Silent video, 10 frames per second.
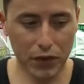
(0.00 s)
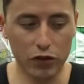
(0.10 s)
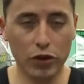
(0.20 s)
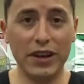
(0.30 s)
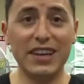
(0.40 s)

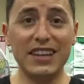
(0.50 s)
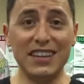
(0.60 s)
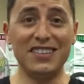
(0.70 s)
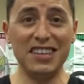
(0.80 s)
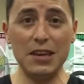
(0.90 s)
Trying to
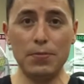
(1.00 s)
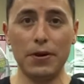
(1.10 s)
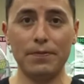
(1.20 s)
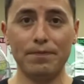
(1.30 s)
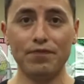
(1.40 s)
get deep
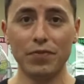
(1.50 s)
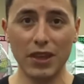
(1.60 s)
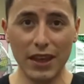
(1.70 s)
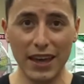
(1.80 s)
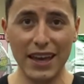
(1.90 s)

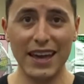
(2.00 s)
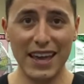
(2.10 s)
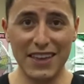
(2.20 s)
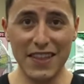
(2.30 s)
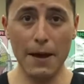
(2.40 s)

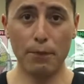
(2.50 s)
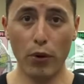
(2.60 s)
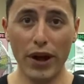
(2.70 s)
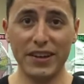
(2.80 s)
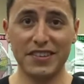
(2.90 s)
in that
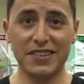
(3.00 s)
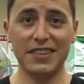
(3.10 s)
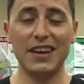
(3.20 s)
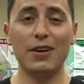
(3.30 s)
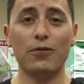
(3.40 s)
press
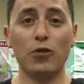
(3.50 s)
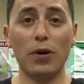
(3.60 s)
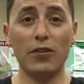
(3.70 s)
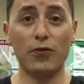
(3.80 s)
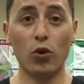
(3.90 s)
for
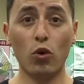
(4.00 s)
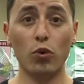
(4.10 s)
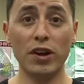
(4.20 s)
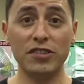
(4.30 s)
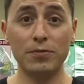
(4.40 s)
my full
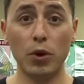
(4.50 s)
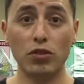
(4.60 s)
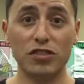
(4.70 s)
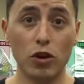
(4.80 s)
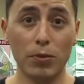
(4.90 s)
range of
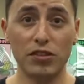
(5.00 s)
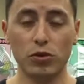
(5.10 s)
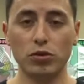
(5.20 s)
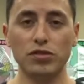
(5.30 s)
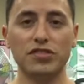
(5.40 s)
motion on my
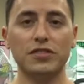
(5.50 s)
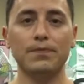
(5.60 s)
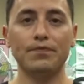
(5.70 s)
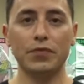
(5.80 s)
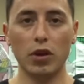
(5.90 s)
shoulders.
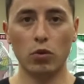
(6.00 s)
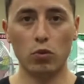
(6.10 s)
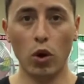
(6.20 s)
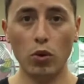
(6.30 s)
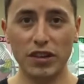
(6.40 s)

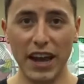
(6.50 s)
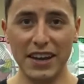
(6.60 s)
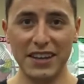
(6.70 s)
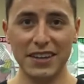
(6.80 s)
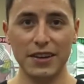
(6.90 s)

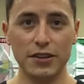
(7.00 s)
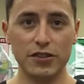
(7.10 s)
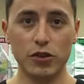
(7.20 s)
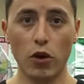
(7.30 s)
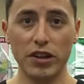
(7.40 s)
Rotating,
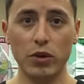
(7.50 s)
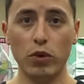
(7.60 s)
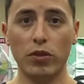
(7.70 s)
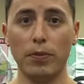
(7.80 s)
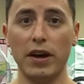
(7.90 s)
starting
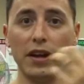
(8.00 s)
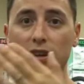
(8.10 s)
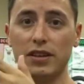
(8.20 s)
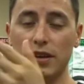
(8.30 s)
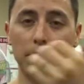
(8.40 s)
with my
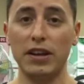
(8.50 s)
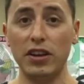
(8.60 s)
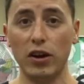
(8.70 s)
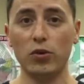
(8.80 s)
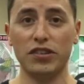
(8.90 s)

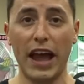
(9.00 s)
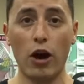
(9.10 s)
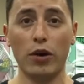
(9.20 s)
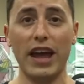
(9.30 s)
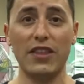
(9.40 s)
knuckles
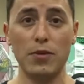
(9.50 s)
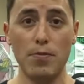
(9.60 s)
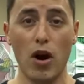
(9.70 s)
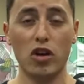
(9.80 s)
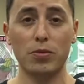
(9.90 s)
out at the
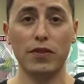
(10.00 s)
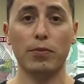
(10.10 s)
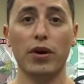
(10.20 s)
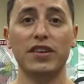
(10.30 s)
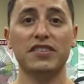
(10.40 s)
bottom of the
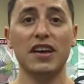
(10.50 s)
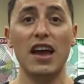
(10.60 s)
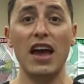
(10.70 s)
press